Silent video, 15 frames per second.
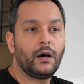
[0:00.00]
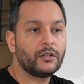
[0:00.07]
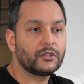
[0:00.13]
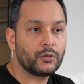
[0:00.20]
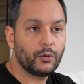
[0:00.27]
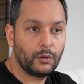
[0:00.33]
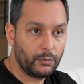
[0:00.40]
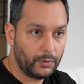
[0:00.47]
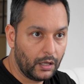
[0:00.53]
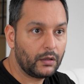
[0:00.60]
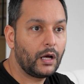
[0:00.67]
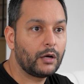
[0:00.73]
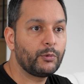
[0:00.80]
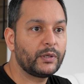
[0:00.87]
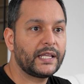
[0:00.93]
Also,
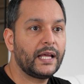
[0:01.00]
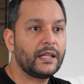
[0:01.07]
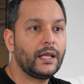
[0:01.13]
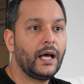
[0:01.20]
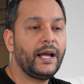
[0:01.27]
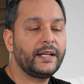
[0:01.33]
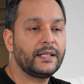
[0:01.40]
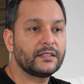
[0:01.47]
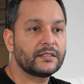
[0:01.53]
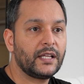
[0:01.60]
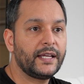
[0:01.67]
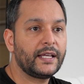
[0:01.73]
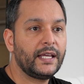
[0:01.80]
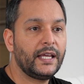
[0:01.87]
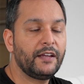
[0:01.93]
along with that line is
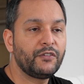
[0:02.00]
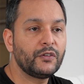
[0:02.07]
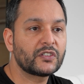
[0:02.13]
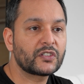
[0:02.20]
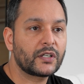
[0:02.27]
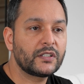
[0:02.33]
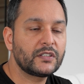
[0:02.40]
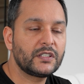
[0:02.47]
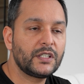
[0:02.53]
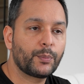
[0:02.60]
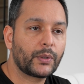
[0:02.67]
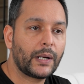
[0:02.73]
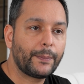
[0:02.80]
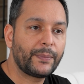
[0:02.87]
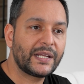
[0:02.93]
like, if you start to see a
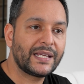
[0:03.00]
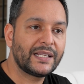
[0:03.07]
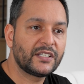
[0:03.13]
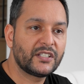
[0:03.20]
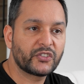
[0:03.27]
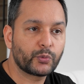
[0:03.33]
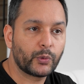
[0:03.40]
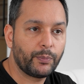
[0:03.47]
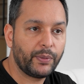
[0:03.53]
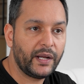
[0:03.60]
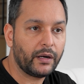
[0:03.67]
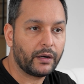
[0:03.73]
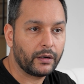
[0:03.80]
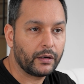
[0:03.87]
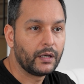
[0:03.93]
property in disrepair,